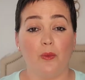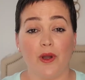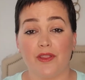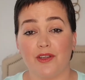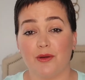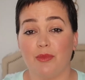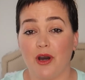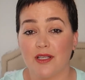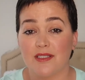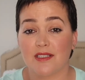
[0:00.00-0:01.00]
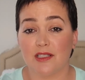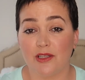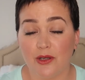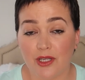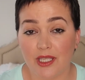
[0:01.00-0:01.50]
whether your boss is
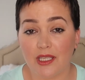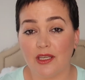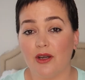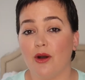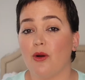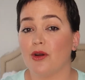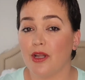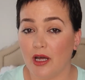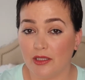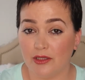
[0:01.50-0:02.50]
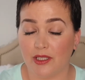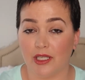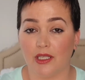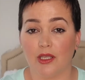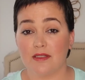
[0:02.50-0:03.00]
looking or not
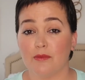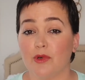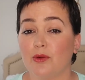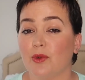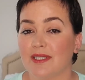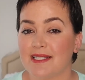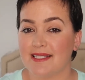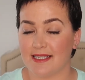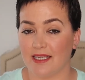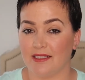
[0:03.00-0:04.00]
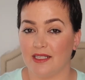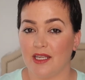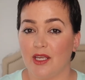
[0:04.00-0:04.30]
looking. Someone once said,